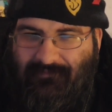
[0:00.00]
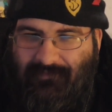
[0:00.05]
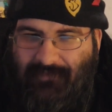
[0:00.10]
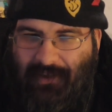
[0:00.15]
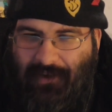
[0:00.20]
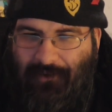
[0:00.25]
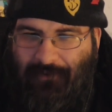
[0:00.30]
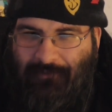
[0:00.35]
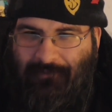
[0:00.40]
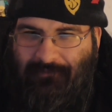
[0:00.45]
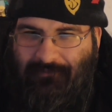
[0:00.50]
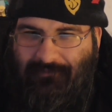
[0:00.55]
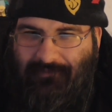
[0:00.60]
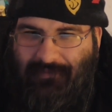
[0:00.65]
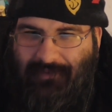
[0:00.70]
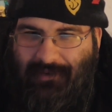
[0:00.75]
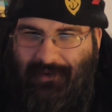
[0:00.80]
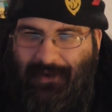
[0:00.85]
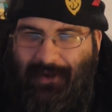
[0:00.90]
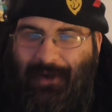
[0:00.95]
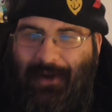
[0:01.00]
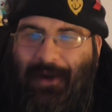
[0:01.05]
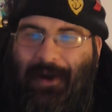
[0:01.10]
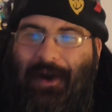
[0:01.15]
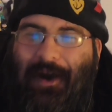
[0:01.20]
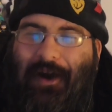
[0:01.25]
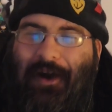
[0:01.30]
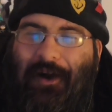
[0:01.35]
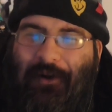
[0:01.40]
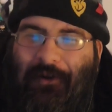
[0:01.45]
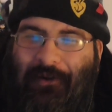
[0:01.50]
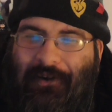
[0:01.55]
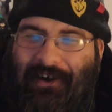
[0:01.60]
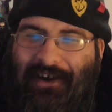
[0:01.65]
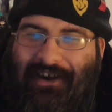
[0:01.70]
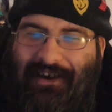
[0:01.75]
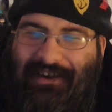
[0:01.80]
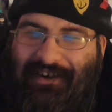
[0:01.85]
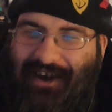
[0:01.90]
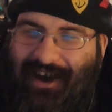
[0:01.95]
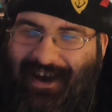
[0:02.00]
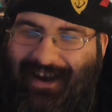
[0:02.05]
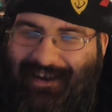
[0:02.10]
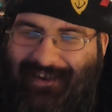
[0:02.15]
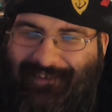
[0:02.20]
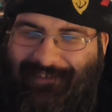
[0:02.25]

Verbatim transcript: Climb oh. the tree. Oh, not